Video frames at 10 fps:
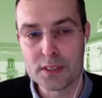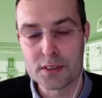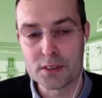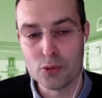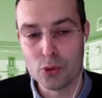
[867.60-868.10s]

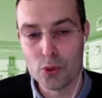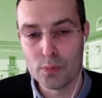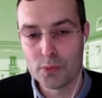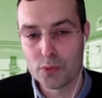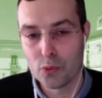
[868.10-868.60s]

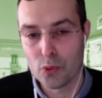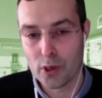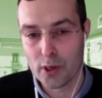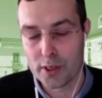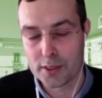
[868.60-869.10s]
room
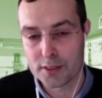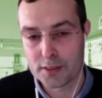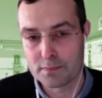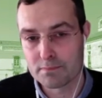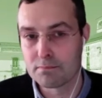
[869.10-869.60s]
was,
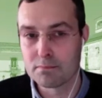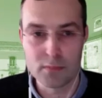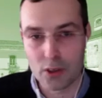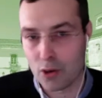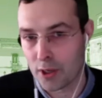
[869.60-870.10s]

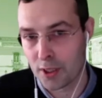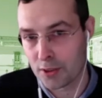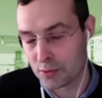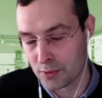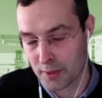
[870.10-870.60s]
according
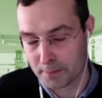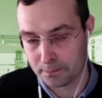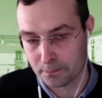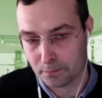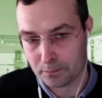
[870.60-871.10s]
to
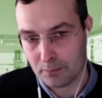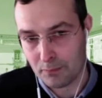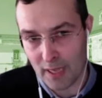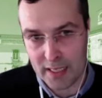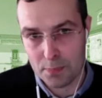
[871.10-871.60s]

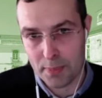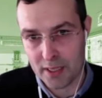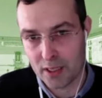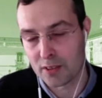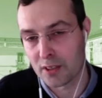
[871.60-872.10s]
and
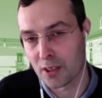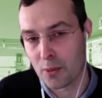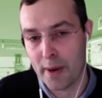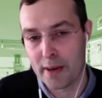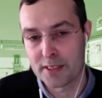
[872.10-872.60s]
depending on the
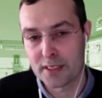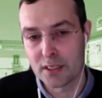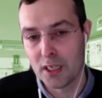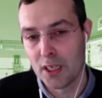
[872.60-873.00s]
comparison,